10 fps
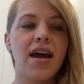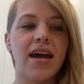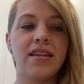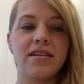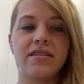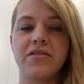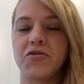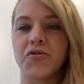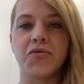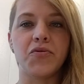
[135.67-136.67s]
And this is
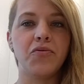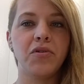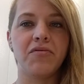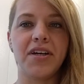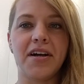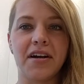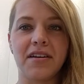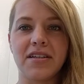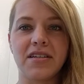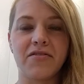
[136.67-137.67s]
true
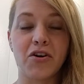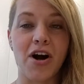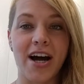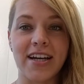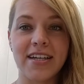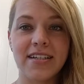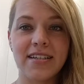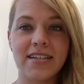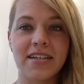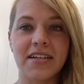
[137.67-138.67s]
regardless of your
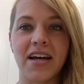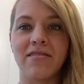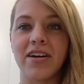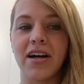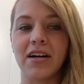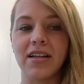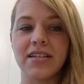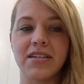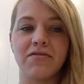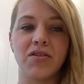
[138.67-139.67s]
audience and
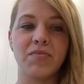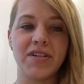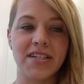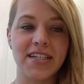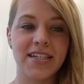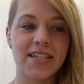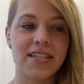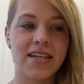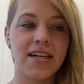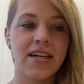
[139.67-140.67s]
regardless of your business.